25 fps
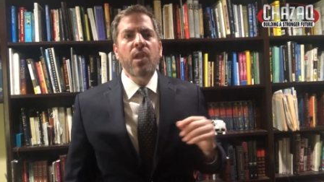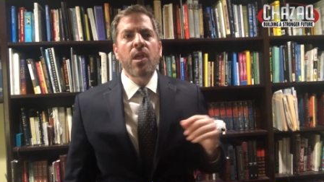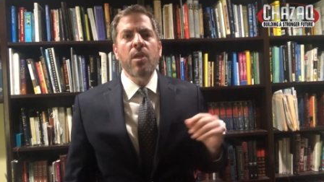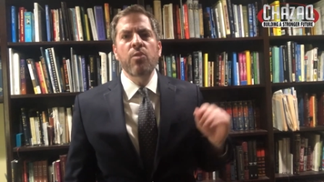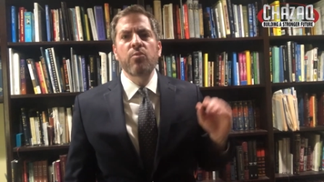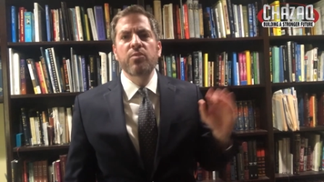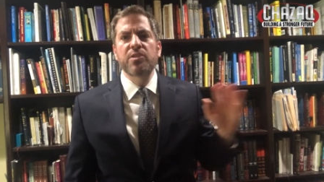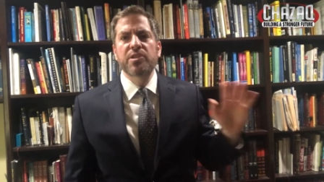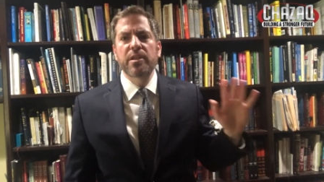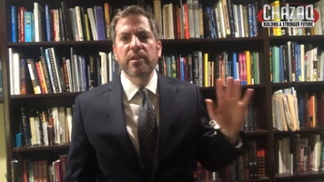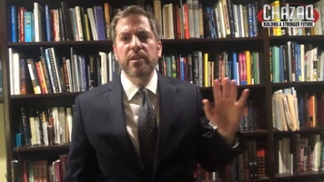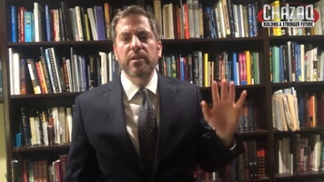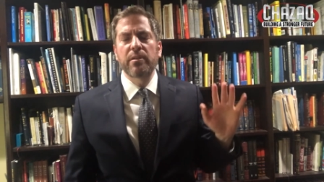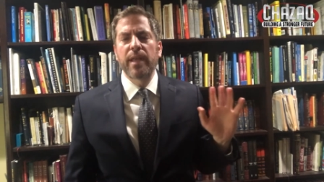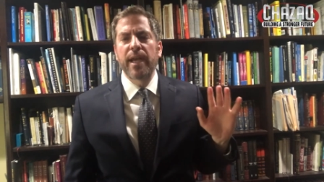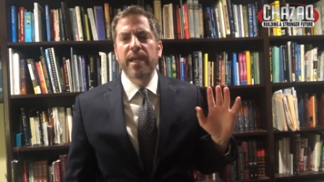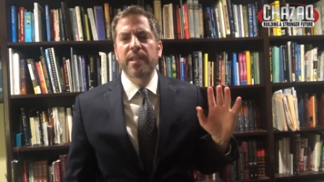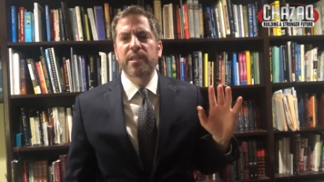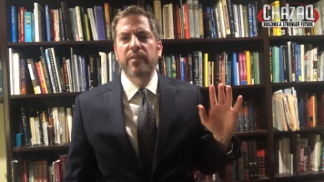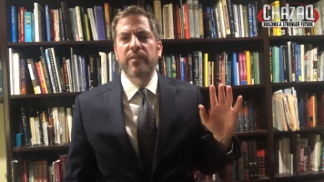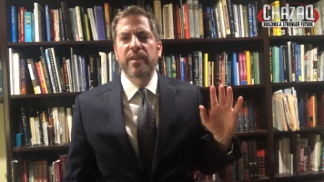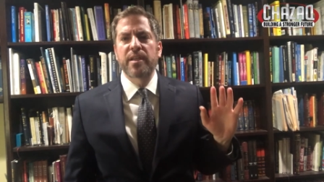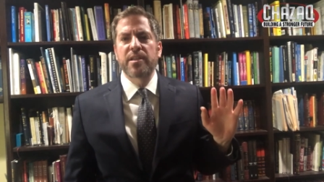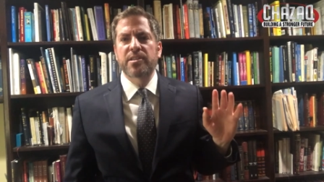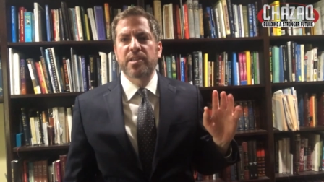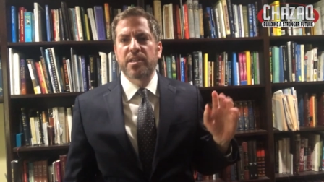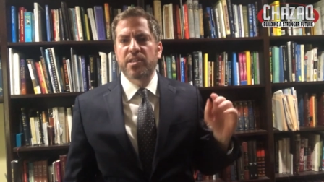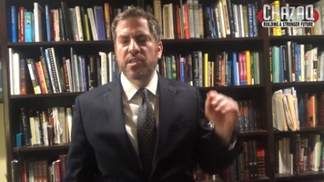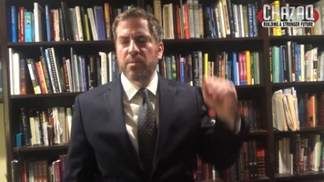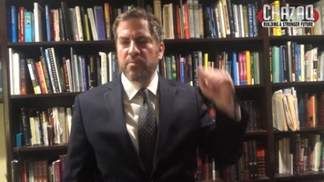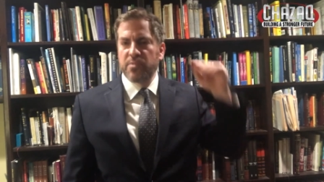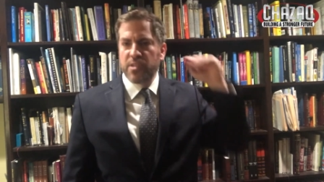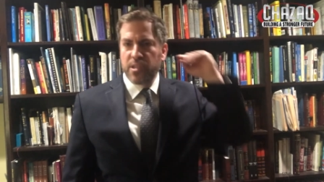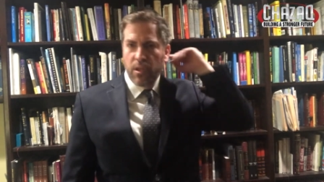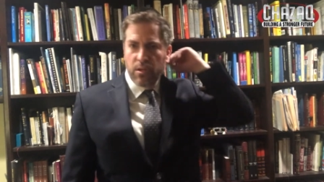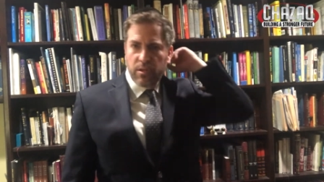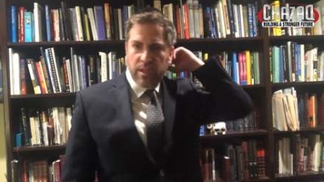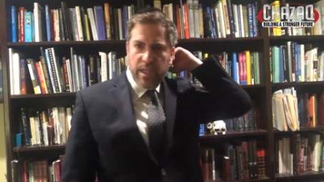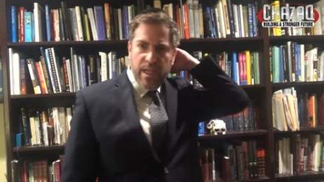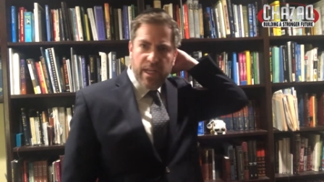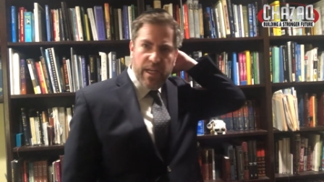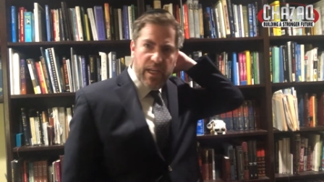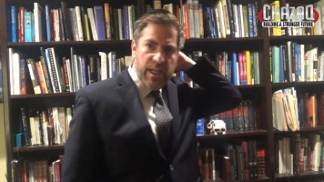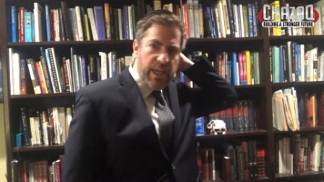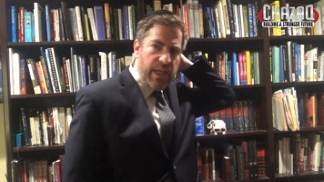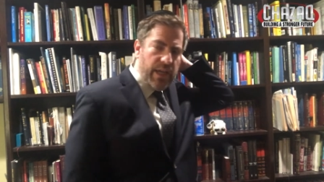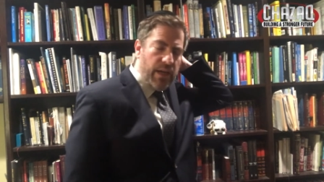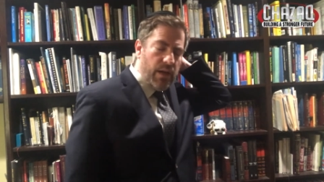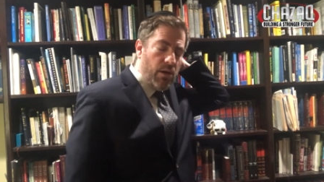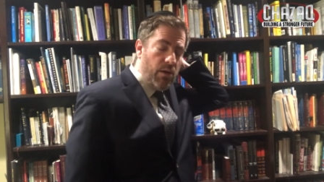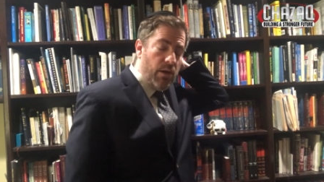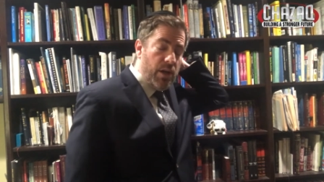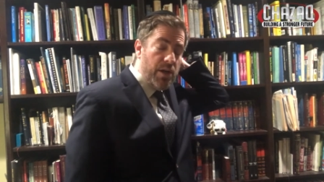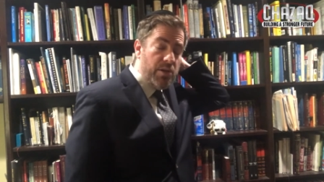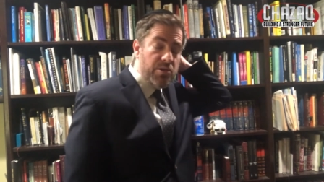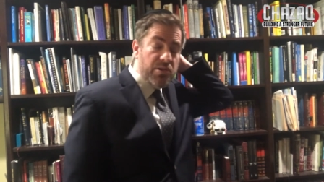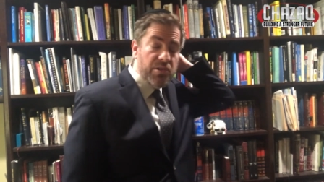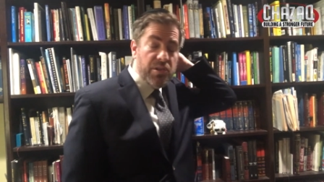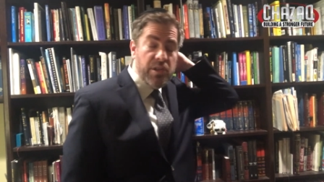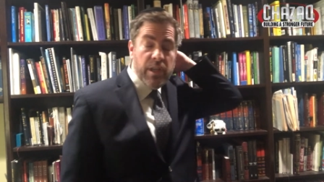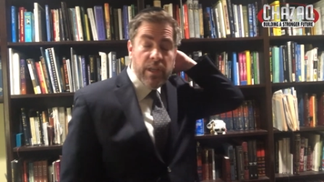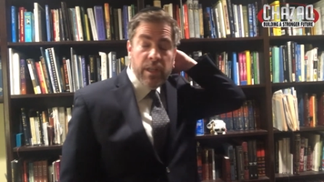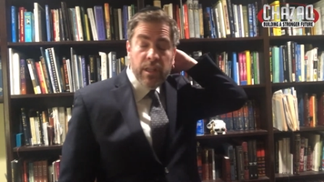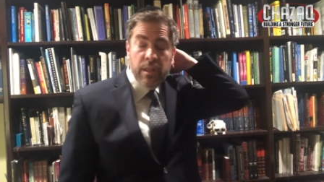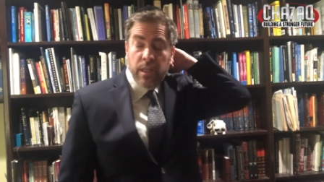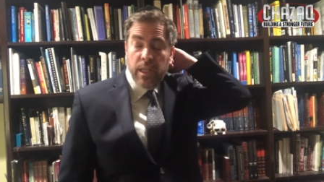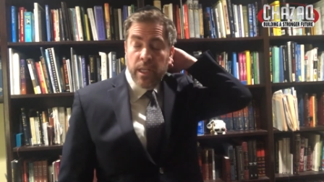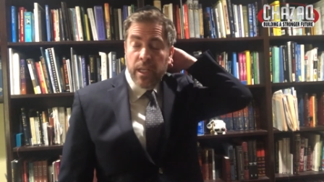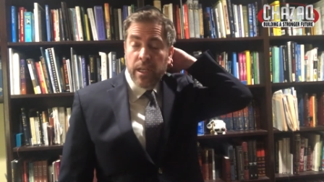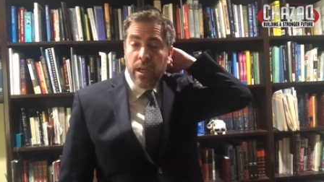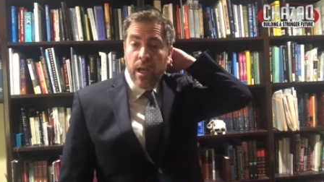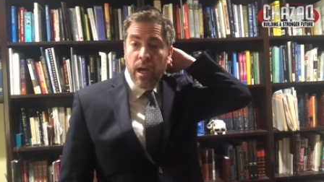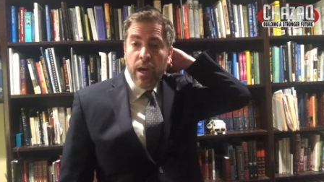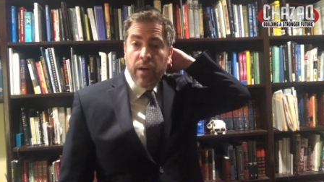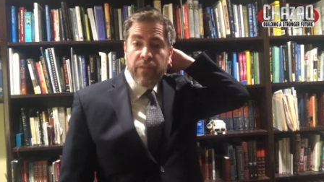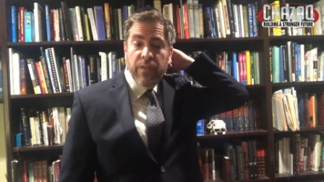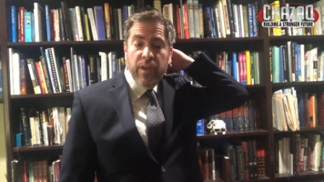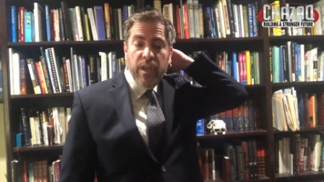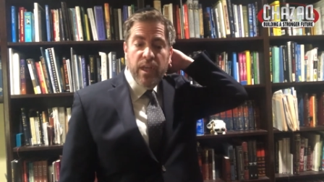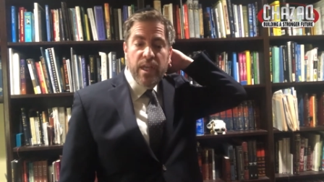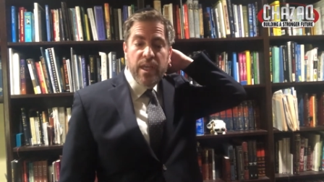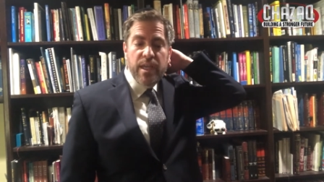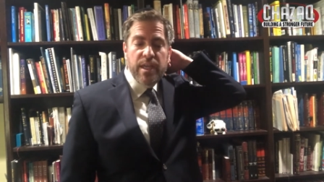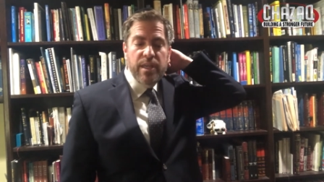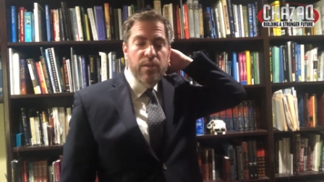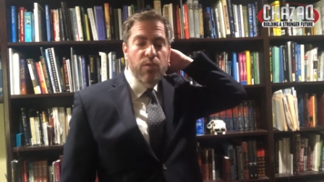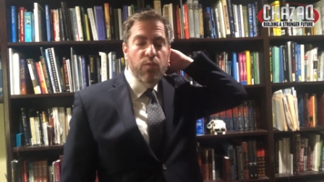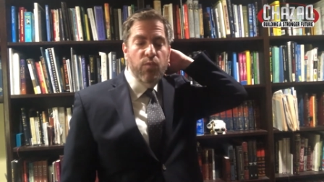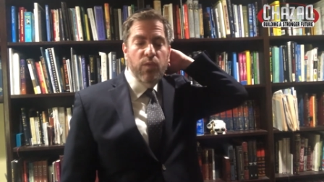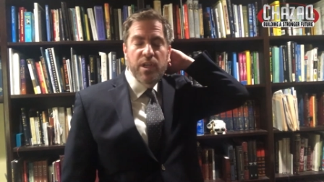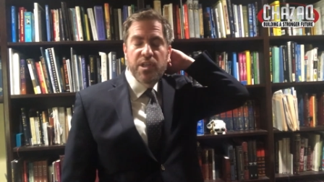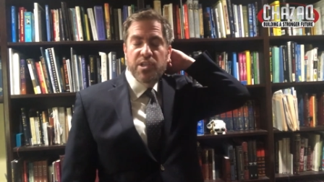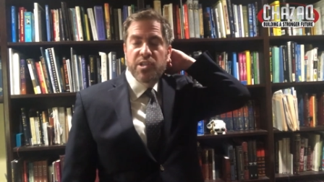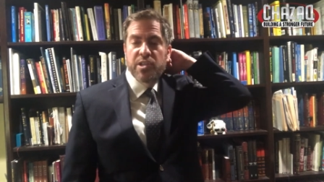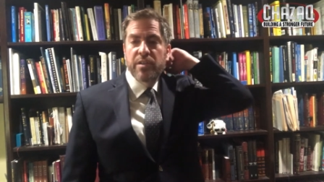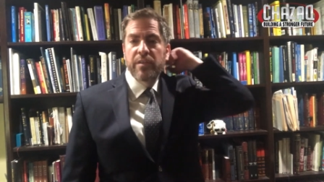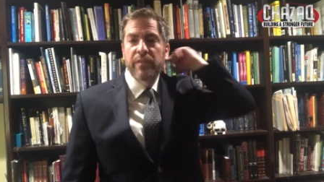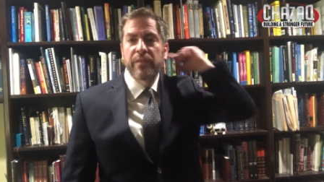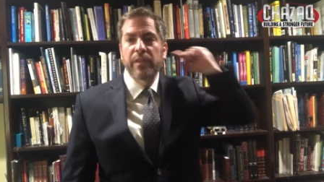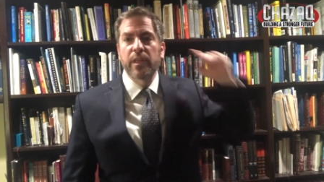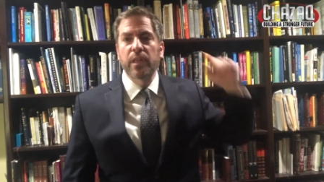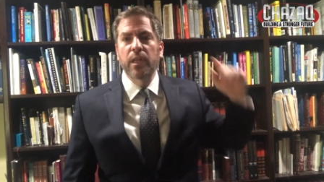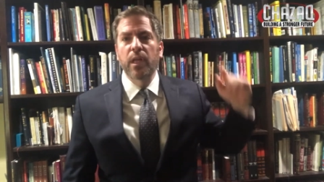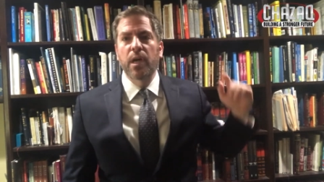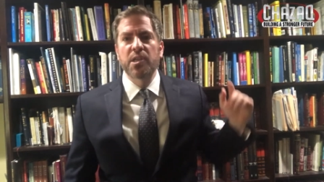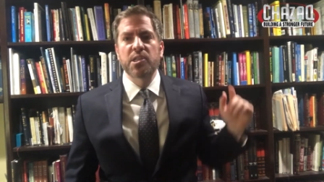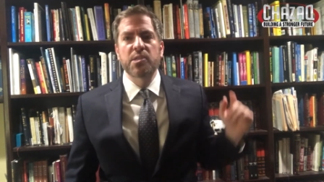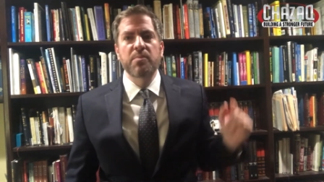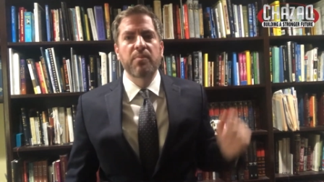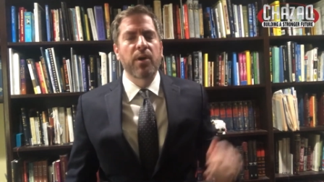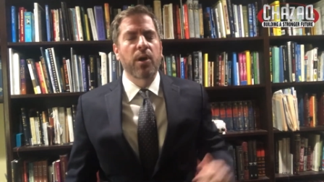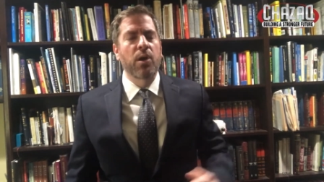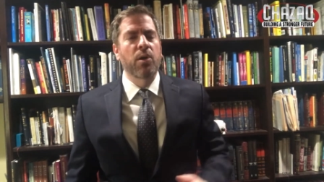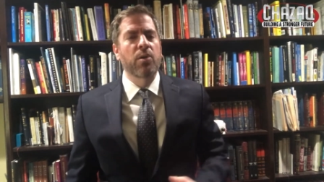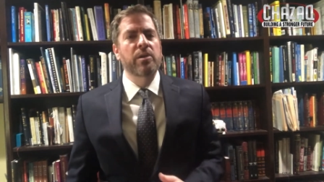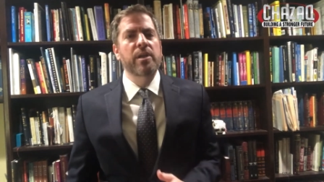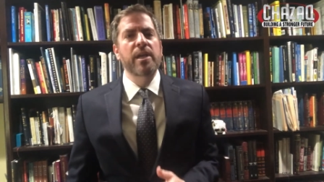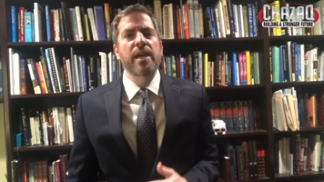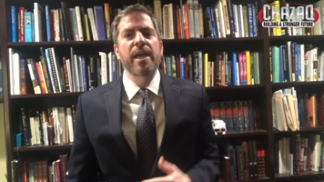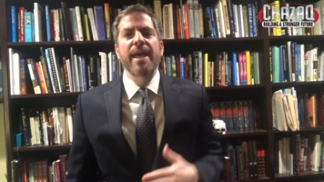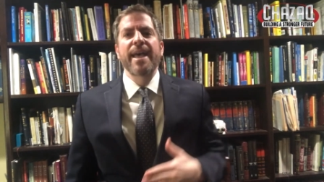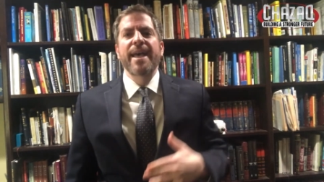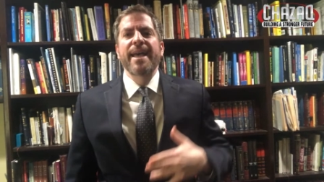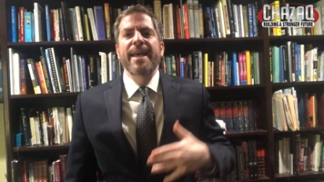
the reticular activating system is located here, interestingly enough, in the region of the Luz bone.